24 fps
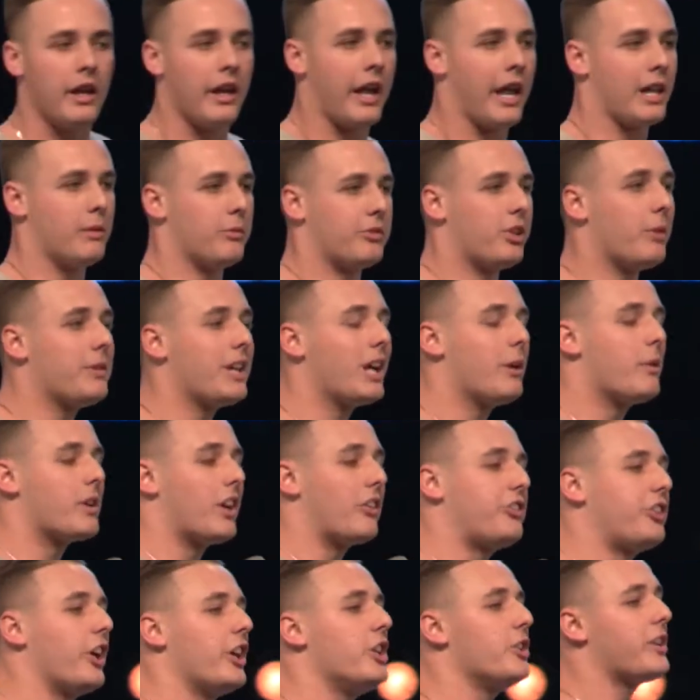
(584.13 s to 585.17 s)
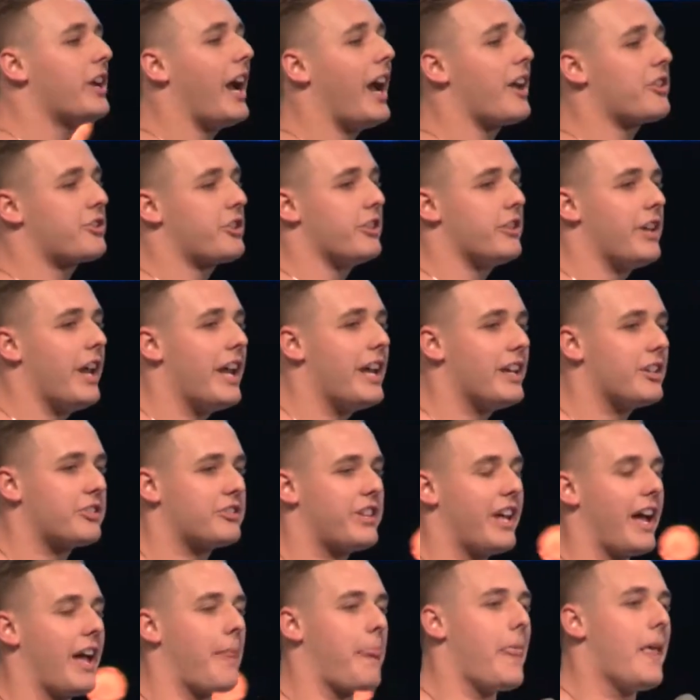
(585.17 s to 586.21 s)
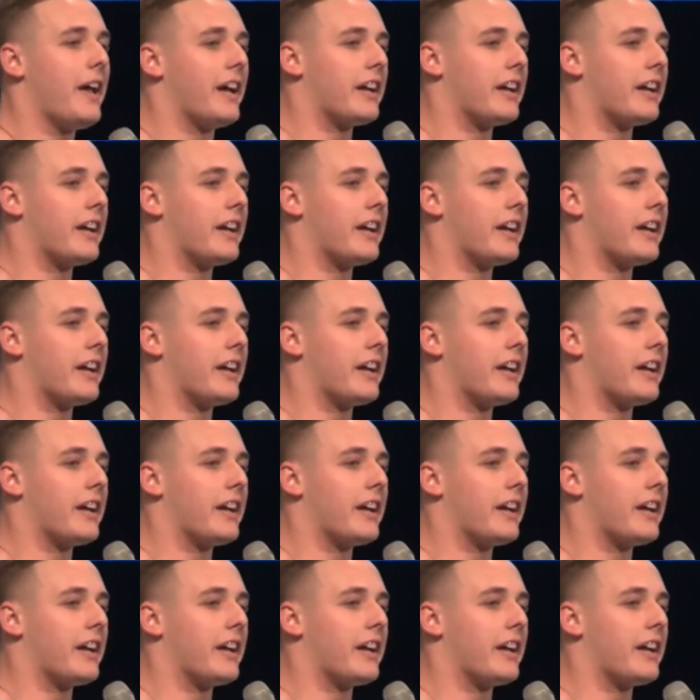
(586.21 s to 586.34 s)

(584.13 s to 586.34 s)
And something I want to tell you guys today is that